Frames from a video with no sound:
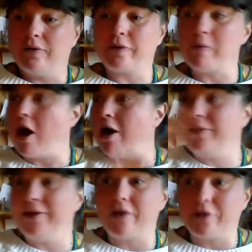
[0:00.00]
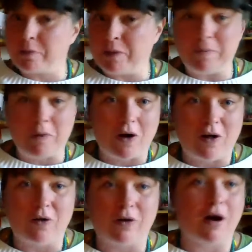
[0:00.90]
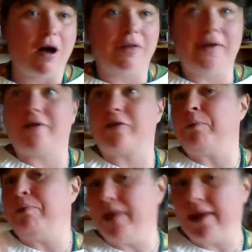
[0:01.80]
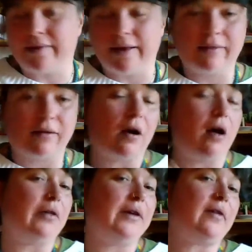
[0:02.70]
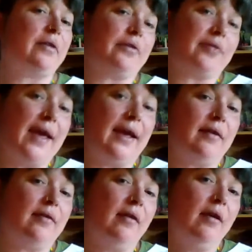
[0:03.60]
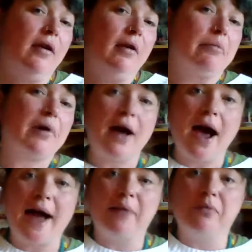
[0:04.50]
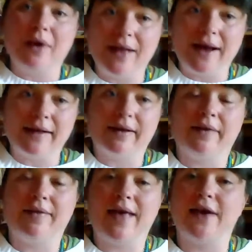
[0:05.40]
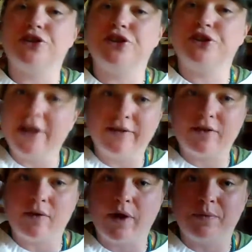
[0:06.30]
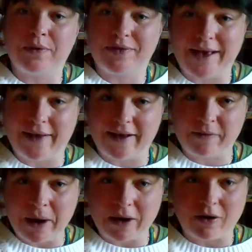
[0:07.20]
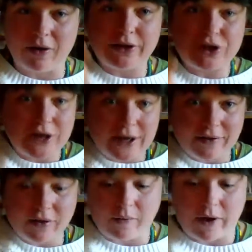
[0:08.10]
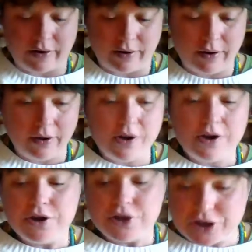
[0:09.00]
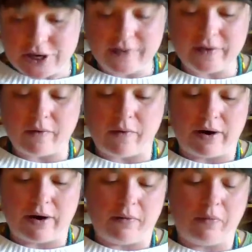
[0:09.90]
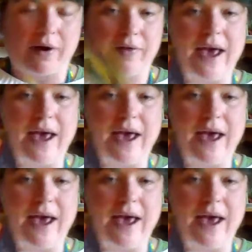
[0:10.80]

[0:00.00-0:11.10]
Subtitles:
from all these other people, or all these other places, or all these other things. What I'm realizing that she's the one with that last pinnacle. Like she's the one where